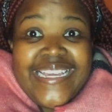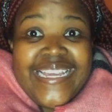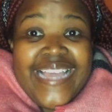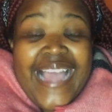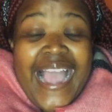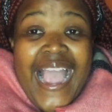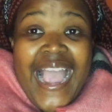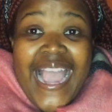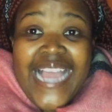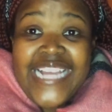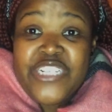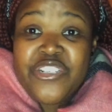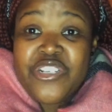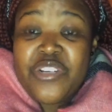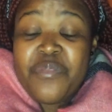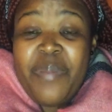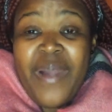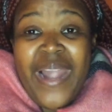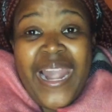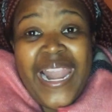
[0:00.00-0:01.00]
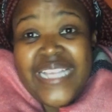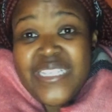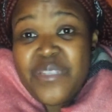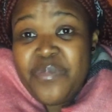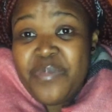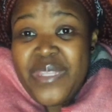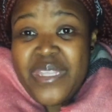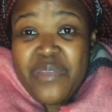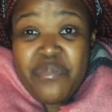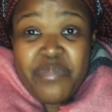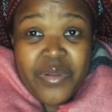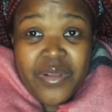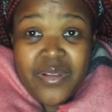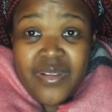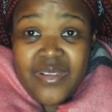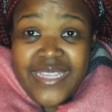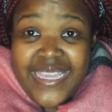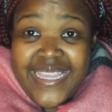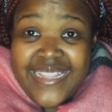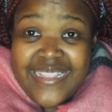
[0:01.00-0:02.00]
100+ people
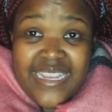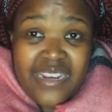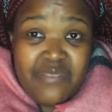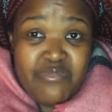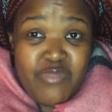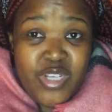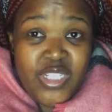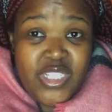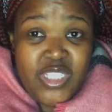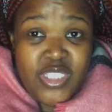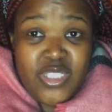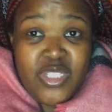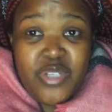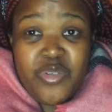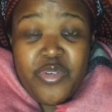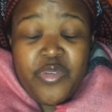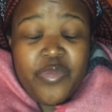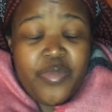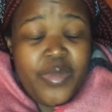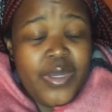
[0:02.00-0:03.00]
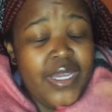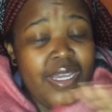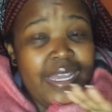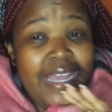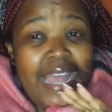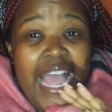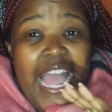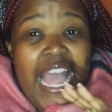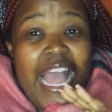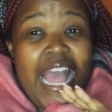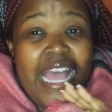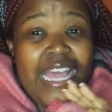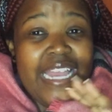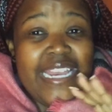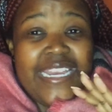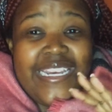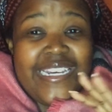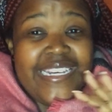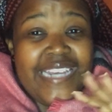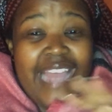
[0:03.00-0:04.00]
in that emergency room.
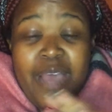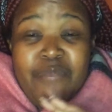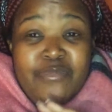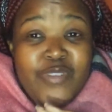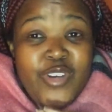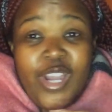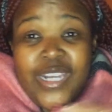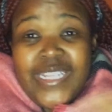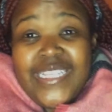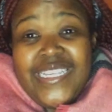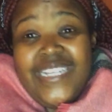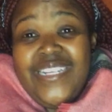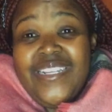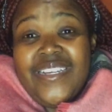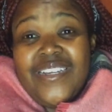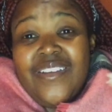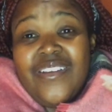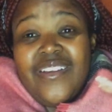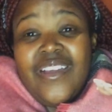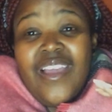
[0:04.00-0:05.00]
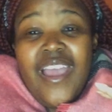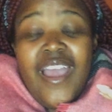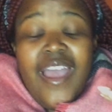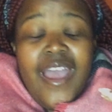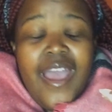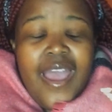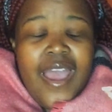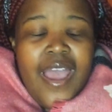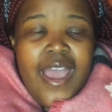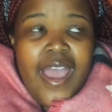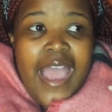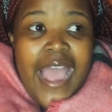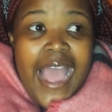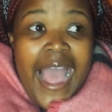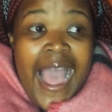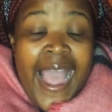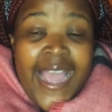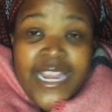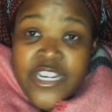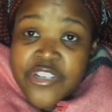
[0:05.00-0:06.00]
I'm not kidding.
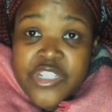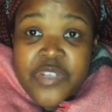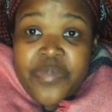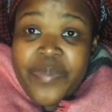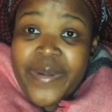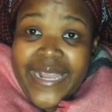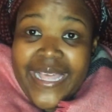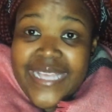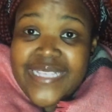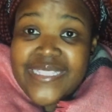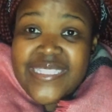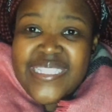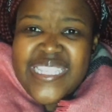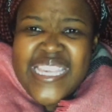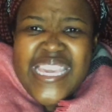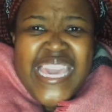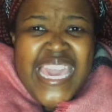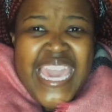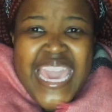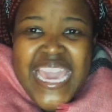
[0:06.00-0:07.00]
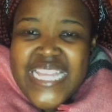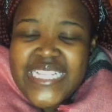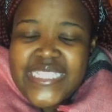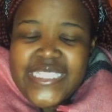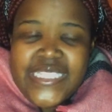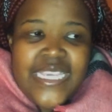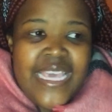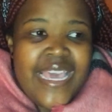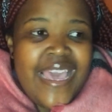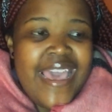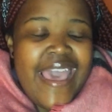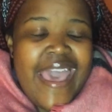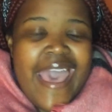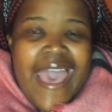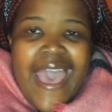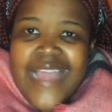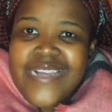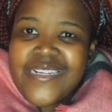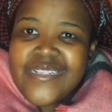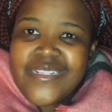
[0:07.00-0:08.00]
100+. Kids,
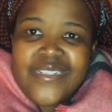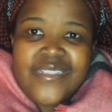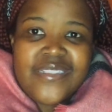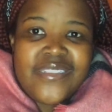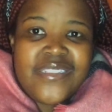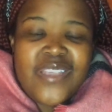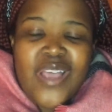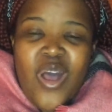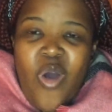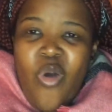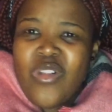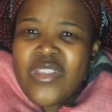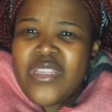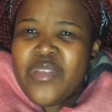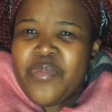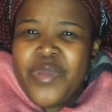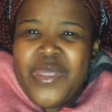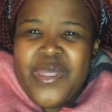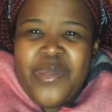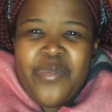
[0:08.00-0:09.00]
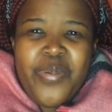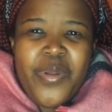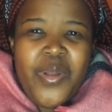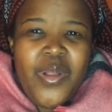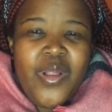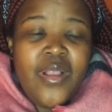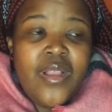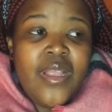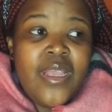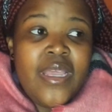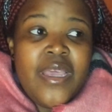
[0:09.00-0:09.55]
adults, older people,